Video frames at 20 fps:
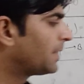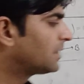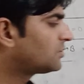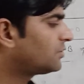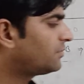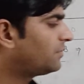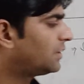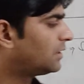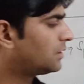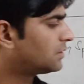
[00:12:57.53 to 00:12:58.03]

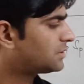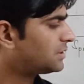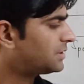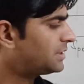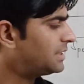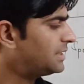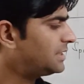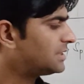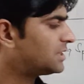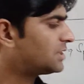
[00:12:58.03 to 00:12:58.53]
So
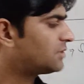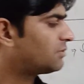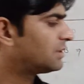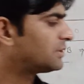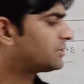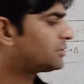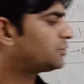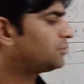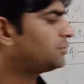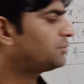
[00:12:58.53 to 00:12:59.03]
velocity is
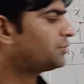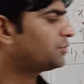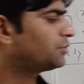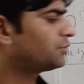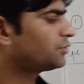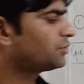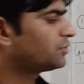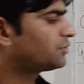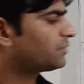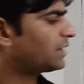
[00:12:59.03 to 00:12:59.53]
equals to
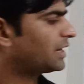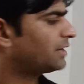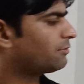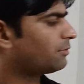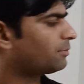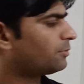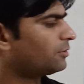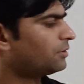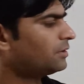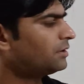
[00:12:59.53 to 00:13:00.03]
2 root 5
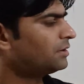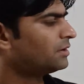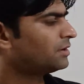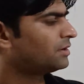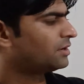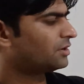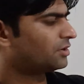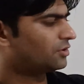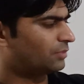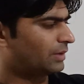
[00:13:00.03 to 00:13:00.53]
upon
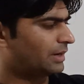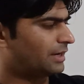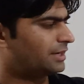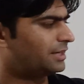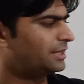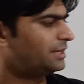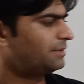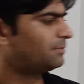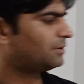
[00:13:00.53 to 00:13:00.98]
20,